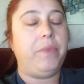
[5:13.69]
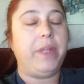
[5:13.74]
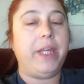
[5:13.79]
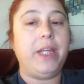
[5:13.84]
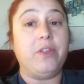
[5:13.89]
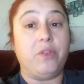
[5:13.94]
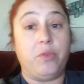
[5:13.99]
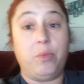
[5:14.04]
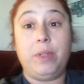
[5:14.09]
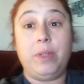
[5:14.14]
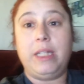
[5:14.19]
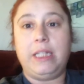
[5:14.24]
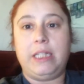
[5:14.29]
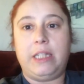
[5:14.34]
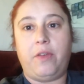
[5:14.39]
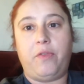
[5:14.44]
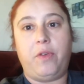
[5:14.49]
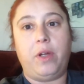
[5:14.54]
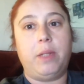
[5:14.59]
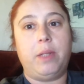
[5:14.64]
is really
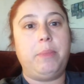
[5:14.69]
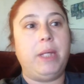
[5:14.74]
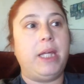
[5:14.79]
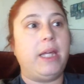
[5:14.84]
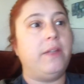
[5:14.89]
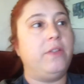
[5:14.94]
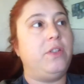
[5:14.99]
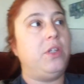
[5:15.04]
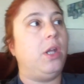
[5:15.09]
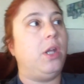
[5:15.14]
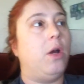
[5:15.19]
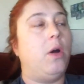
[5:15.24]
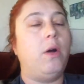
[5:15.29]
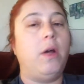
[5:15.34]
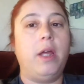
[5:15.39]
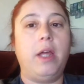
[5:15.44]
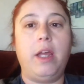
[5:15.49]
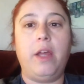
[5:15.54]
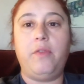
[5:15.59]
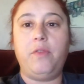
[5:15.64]
different because you know
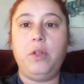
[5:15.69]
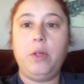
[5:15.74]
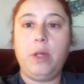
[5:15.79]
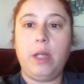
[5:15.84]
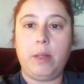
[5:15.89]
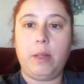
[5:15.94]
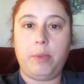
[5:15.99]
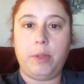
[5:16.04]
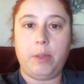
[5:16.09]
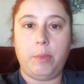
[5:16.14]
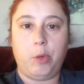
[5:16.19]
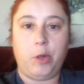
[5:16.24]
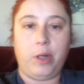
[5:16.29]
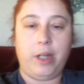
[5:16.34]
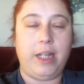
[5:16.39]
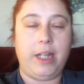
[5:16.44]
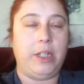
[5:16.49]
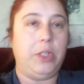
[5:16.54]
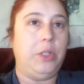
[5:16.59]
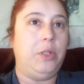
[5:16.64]
if you get up in the
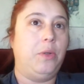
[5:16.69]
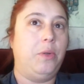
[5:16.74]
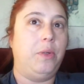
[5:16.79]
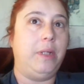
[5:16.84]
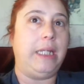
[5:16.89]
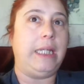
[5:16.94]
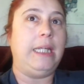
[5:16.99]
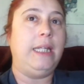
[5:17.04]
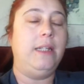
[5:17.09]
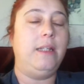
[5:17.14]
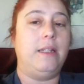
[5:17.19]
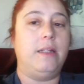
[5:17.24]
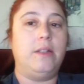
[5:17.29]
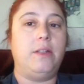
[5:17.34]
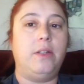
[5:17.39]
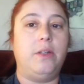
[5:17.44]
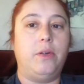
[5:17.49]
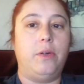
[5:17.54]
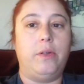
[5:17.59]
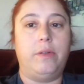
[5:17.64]
morning and you don't eat
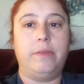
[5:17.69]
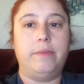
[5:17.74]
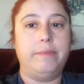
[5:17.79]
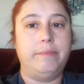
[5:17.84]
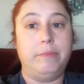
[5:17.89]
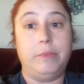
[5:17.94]
until